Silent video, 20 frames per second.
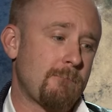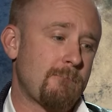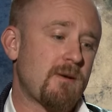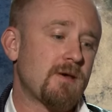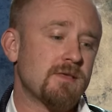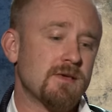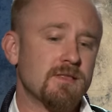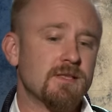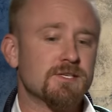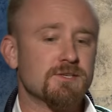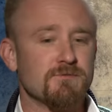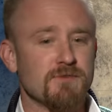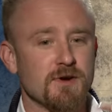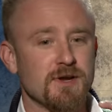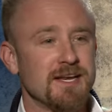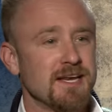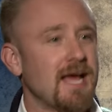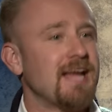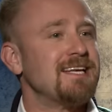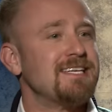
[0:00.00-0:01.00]
I think that's a very
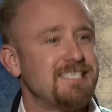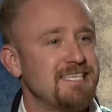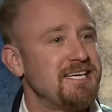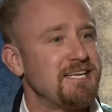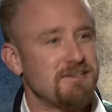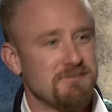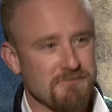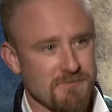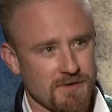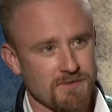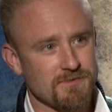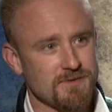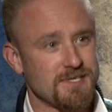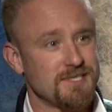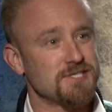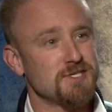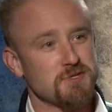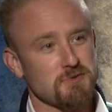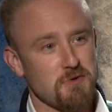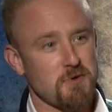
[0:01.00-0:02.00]

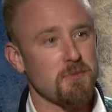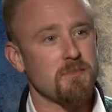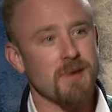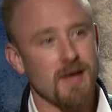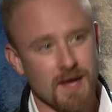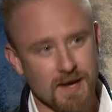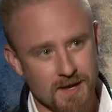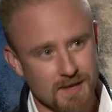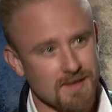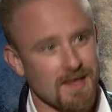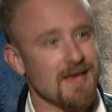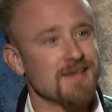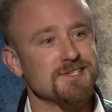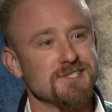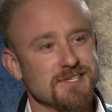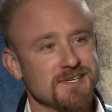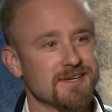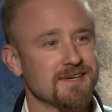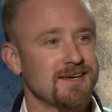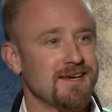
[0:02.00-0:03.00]
1950s throwback
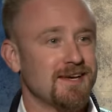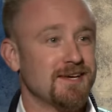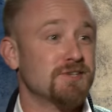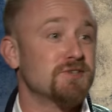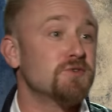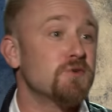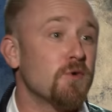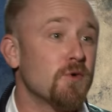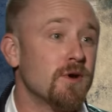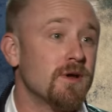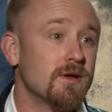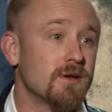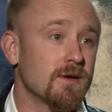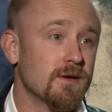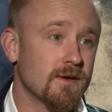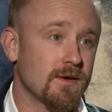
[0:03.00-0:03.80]
classic story.